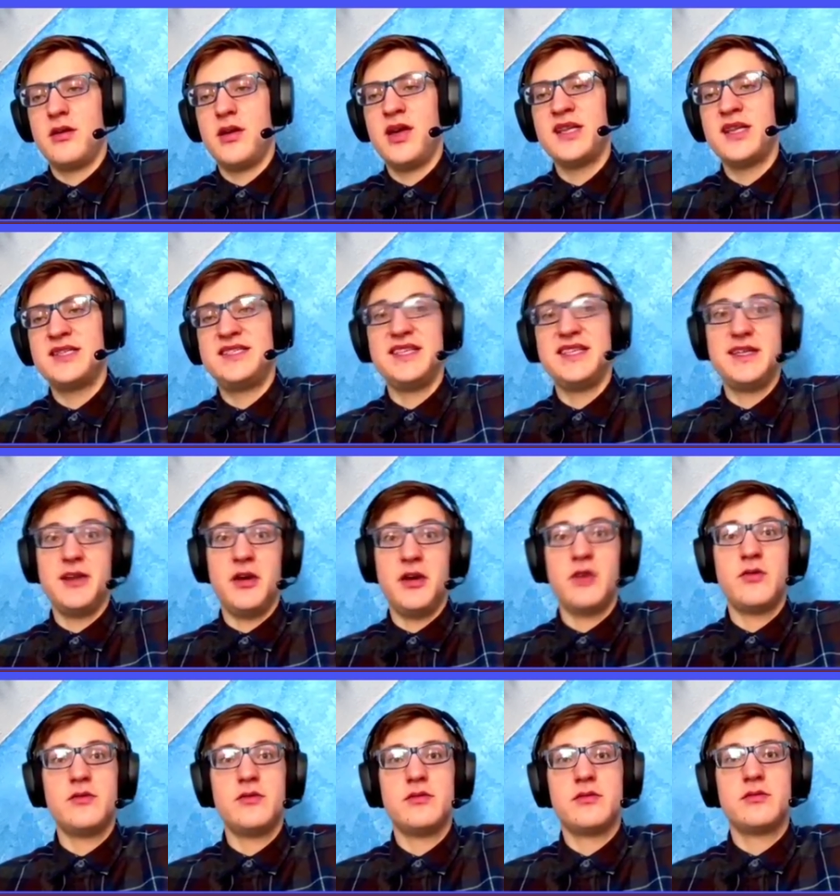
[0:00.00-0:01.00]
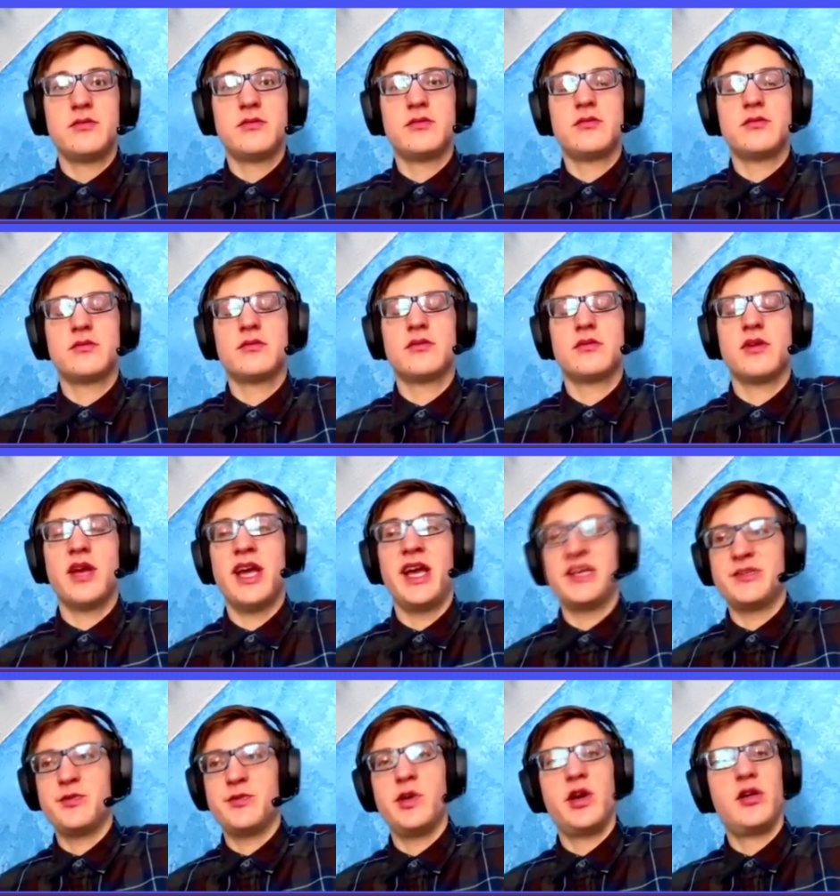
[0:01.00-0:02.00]
A Ditto,
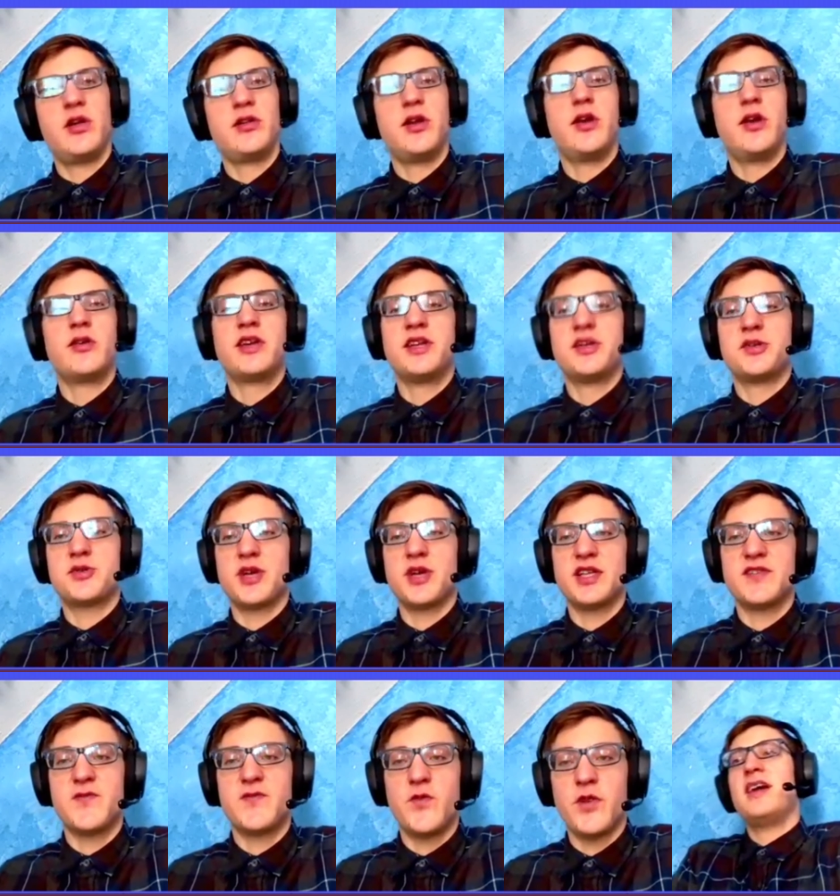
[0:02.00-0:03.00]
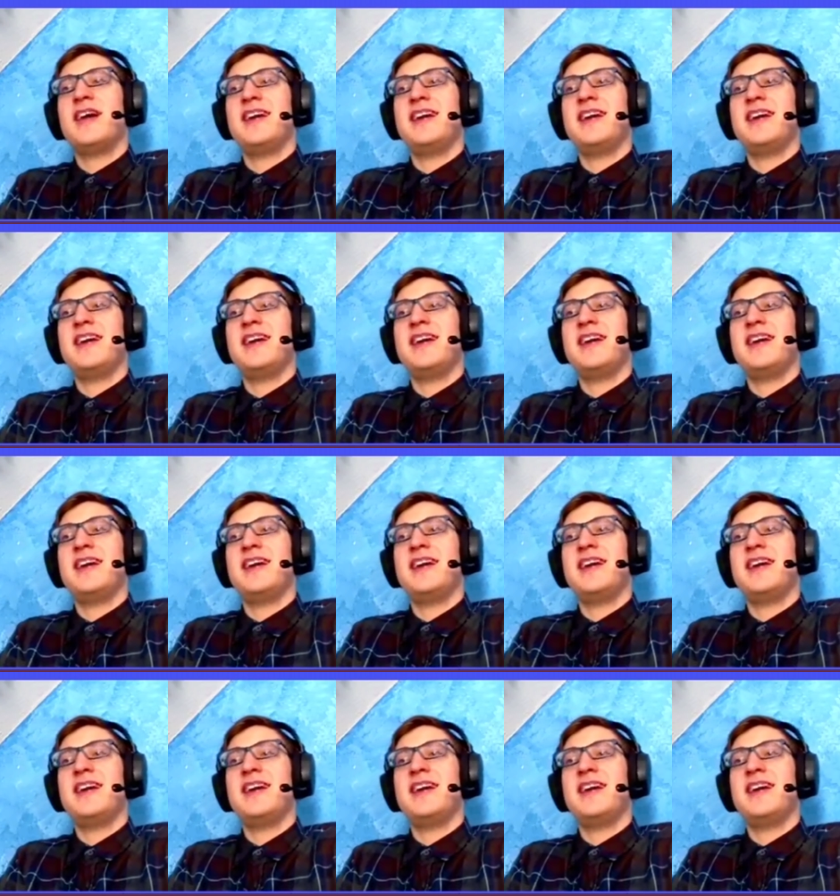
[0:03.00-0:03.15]
as we all know, can transform.